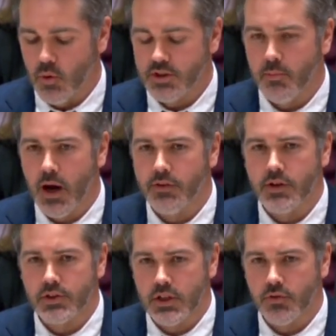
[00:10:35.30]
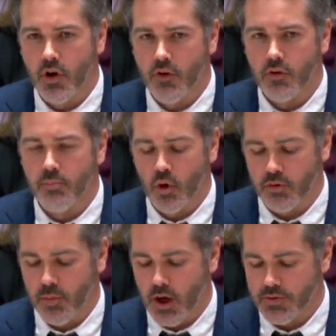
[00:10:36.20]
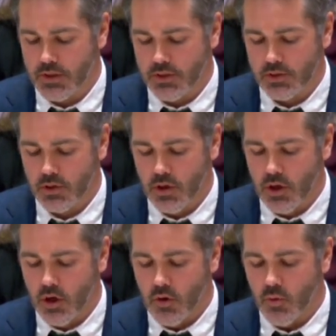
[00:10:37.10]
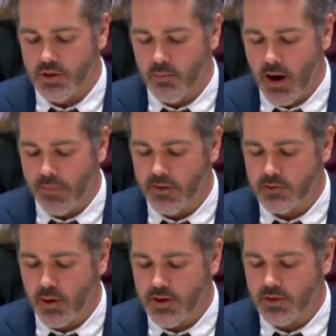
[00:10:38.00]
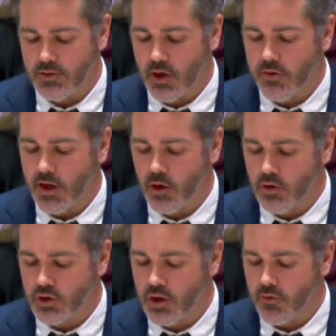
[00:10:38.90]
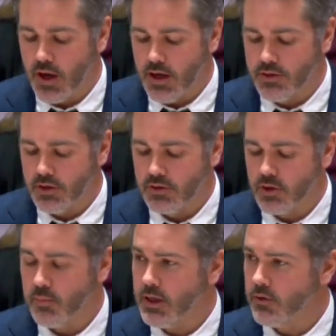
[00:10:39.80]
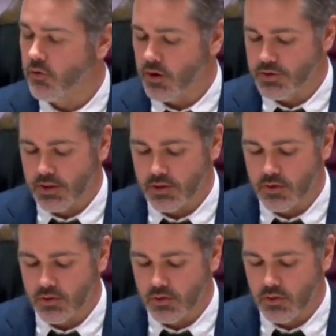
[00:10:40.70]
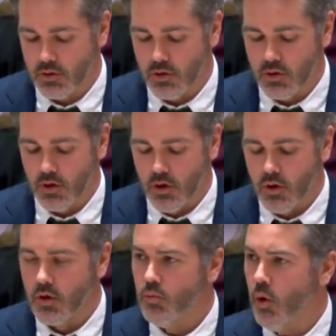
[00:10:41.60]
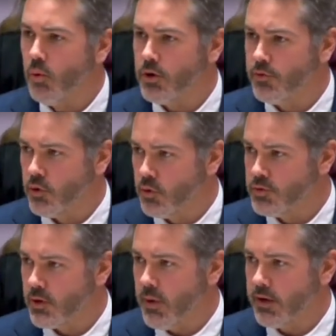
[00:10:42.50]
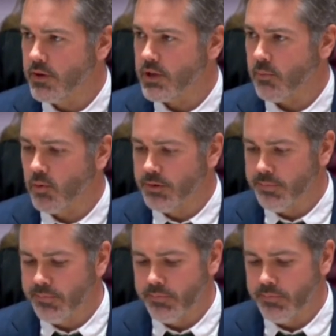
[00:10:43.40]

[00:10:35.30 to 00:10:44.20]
We demand a ceasefire from both parties. We demand the space to turn the illusion of aid to meaningful assistance. What will you do to make this happen?